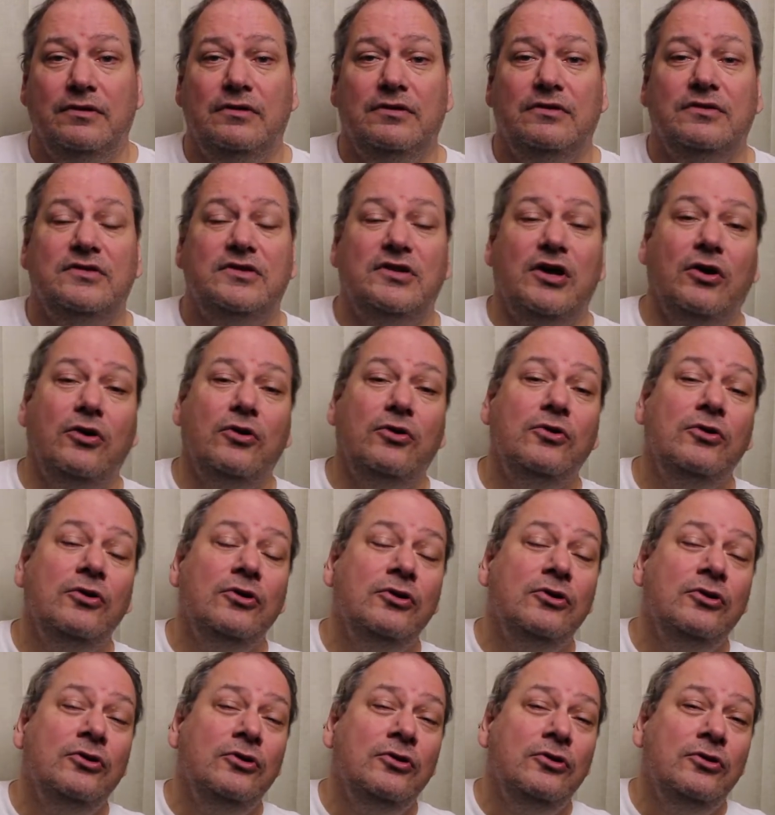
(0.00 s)
So
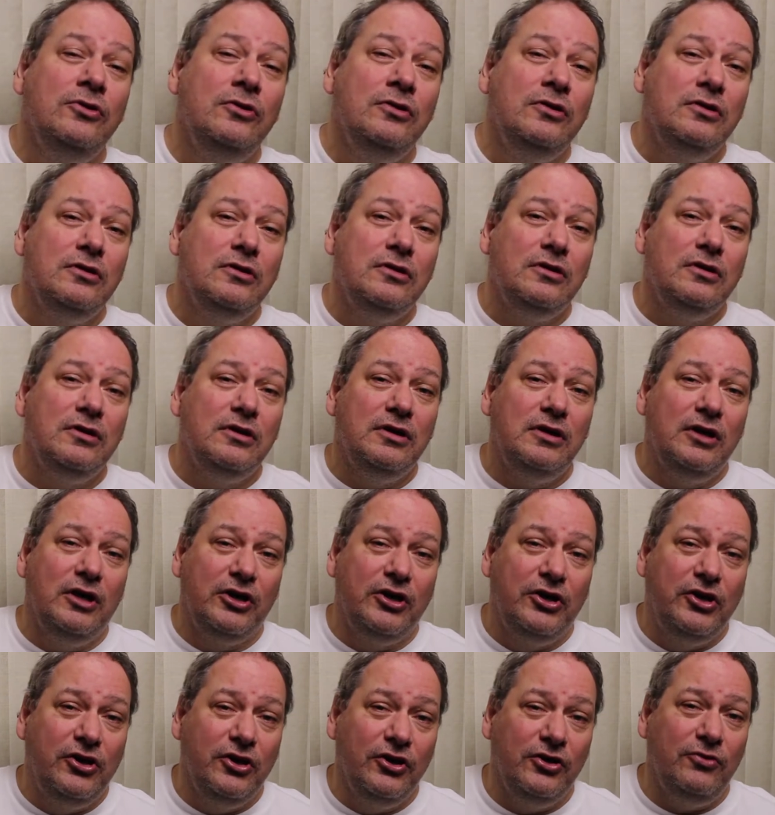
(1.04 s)
a
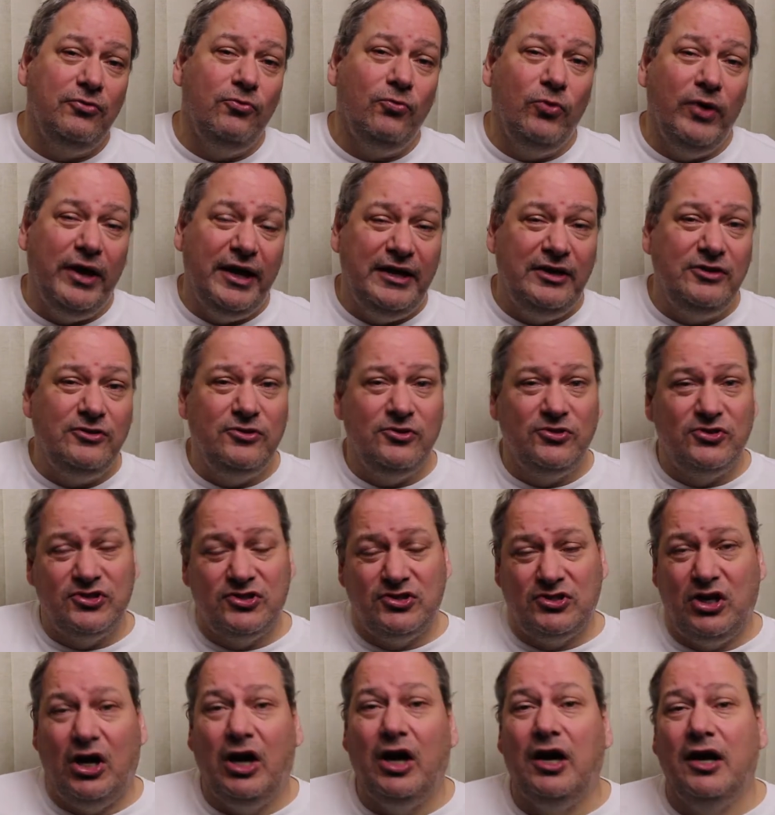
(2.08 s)
good way to
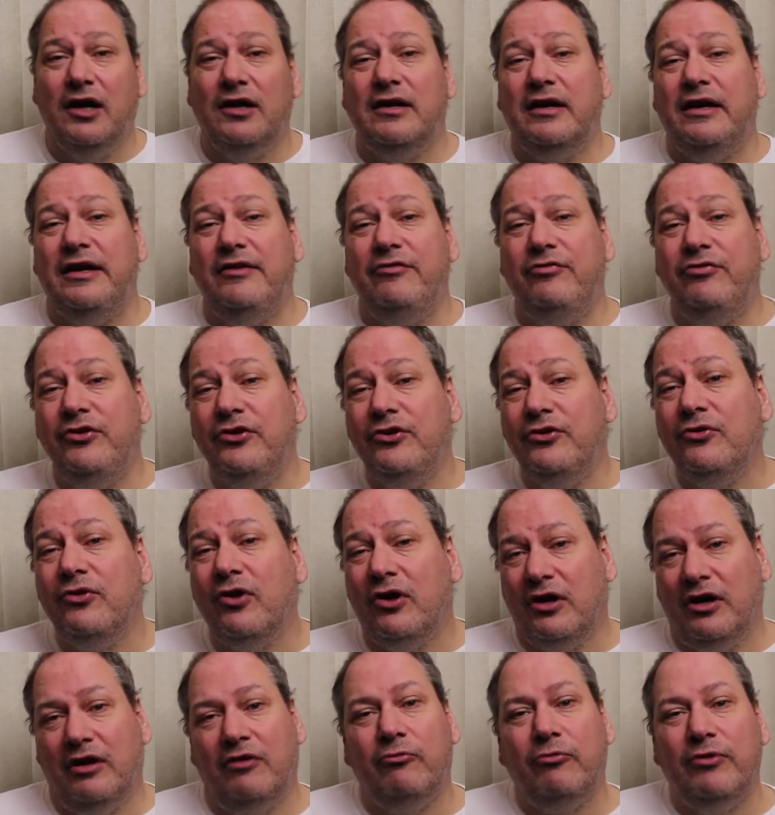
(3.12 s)
start if you
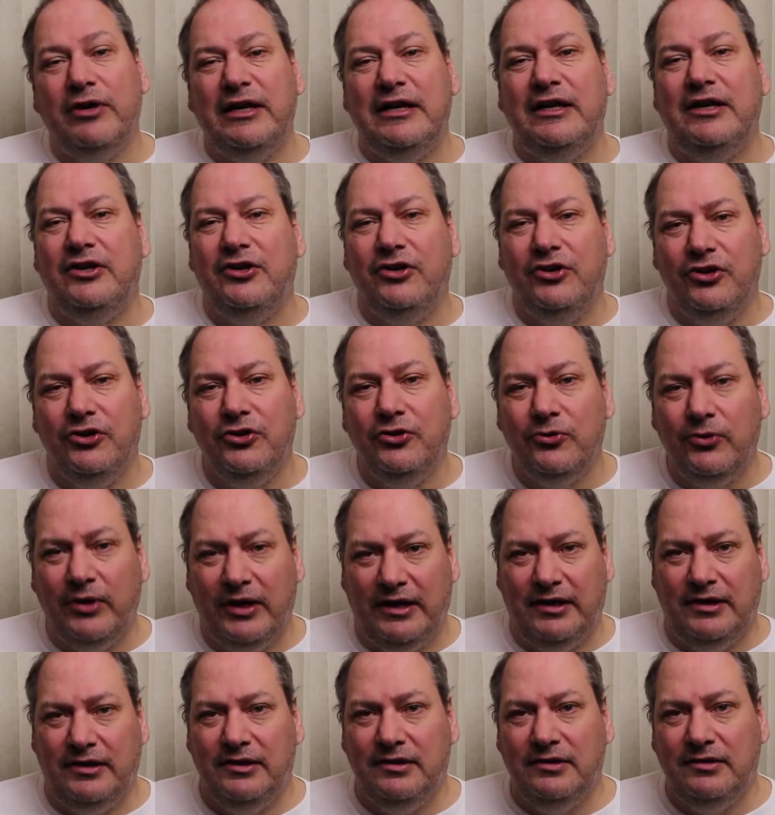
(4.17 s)
are really new
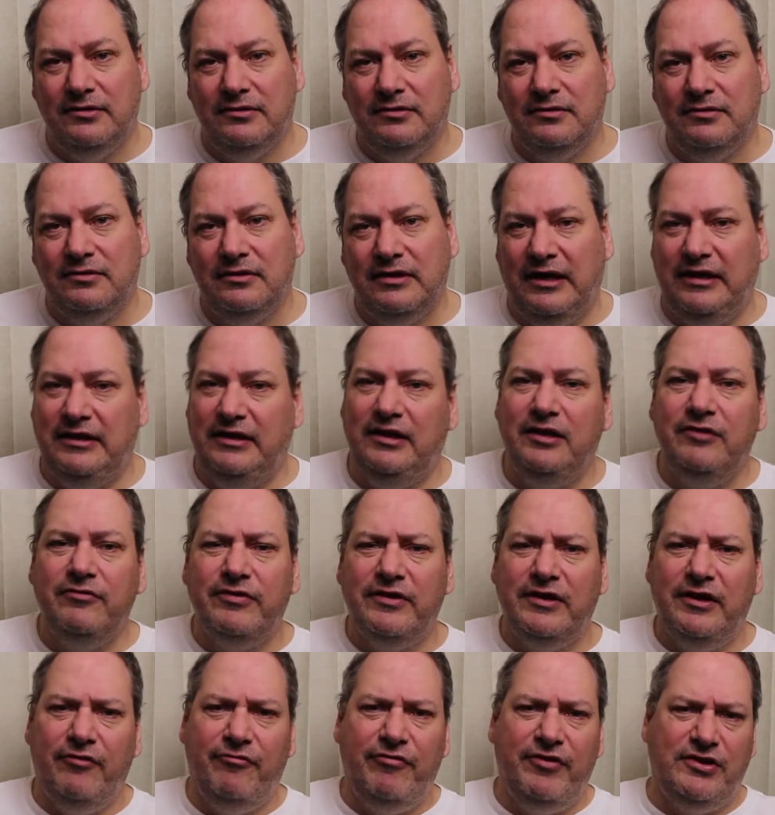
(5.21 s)
at it and
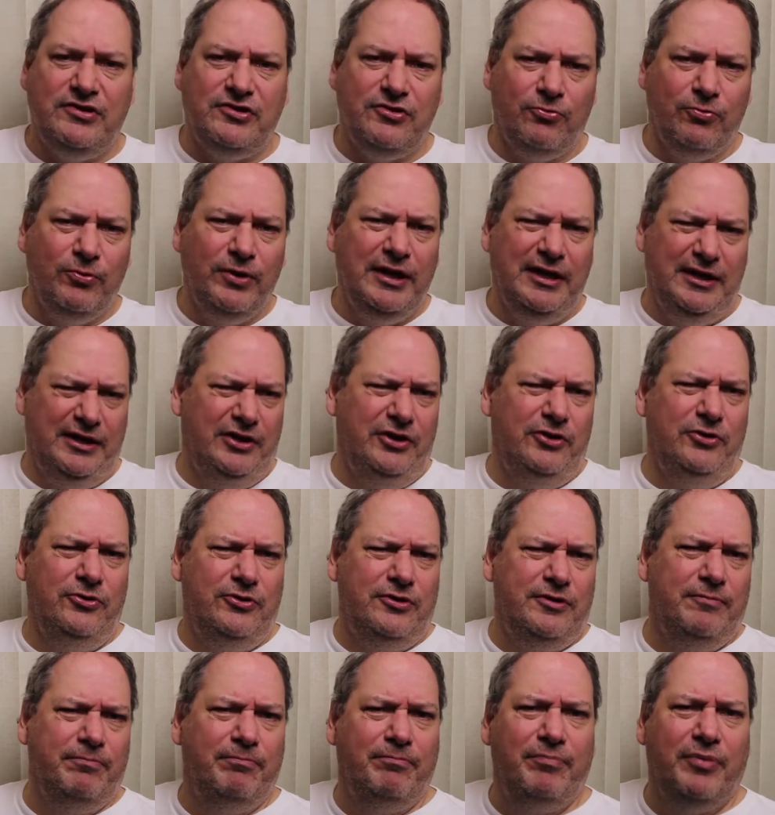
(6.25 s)
even if it's a really new
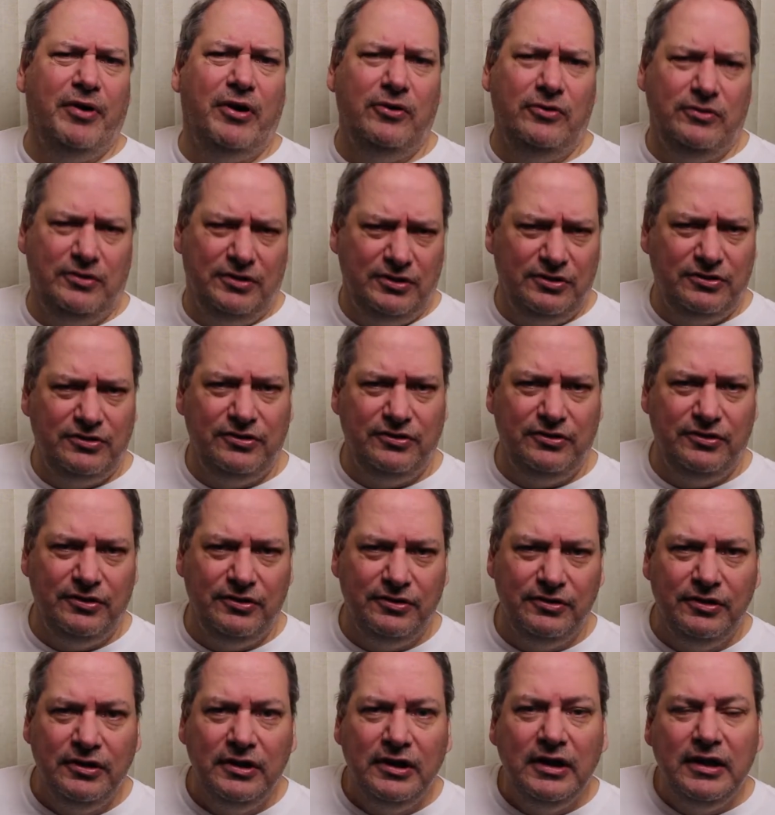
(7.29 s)
component to
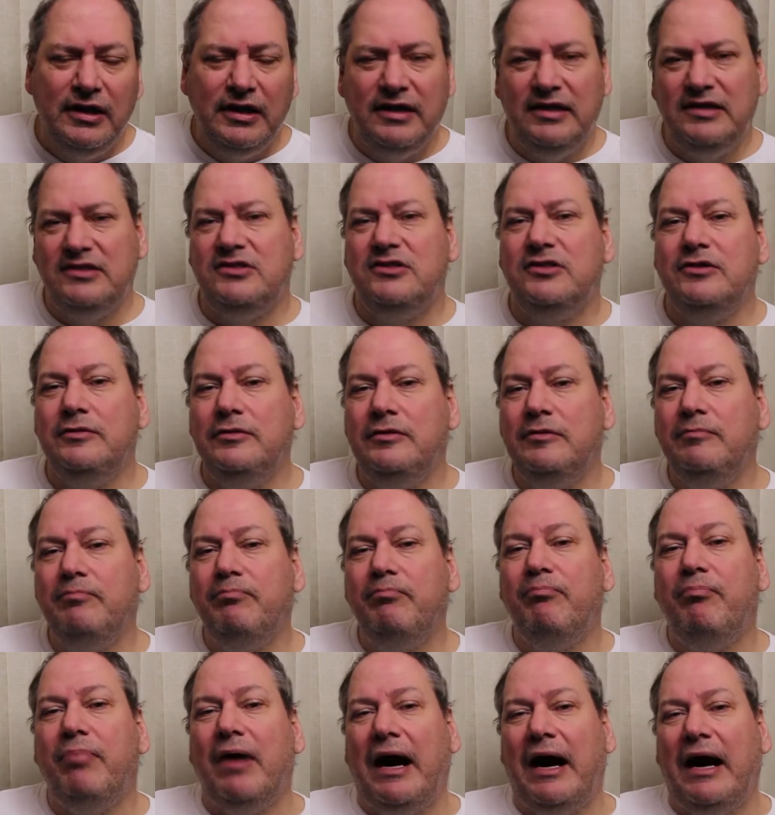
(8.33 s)
you is to
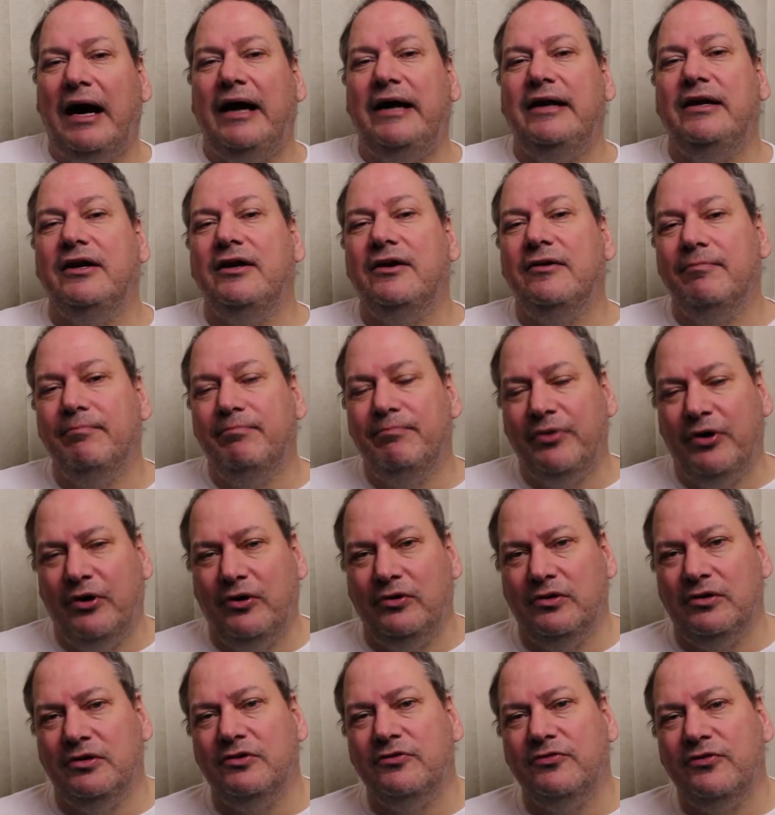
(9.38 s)
buy the
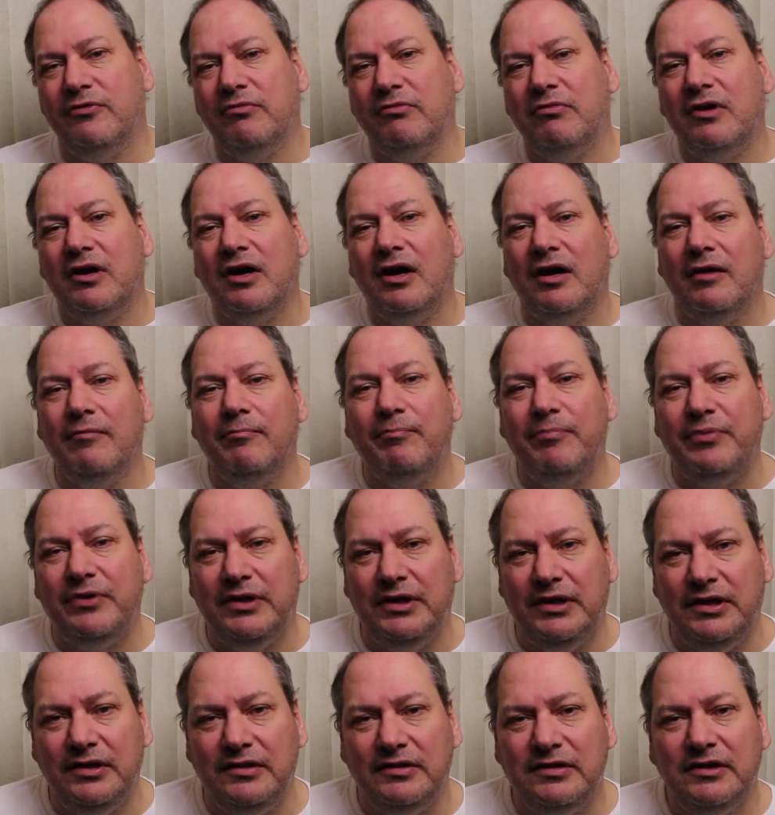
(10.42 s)
components from
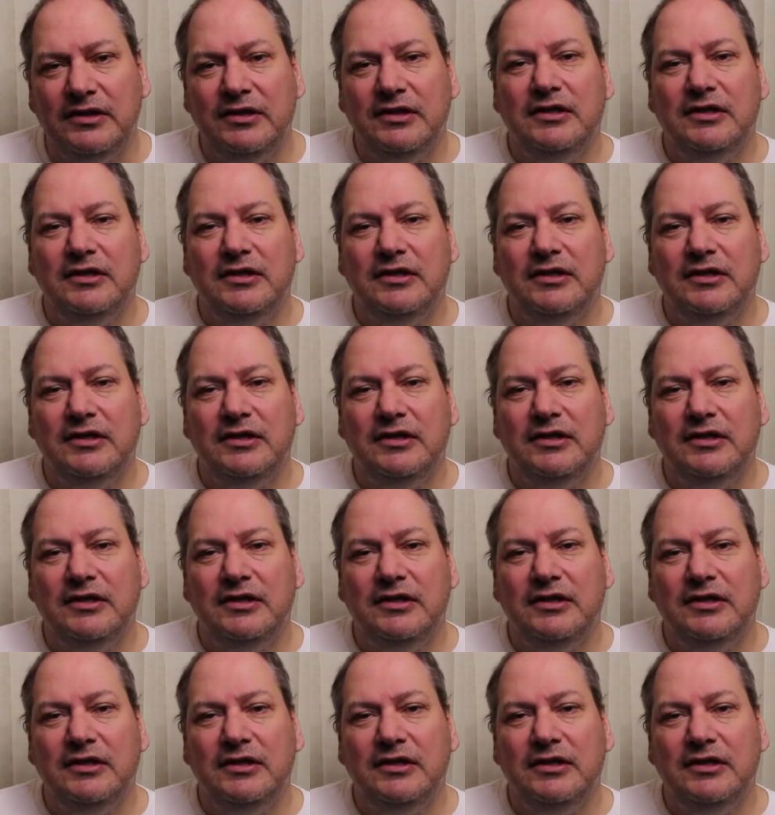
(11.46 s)
companies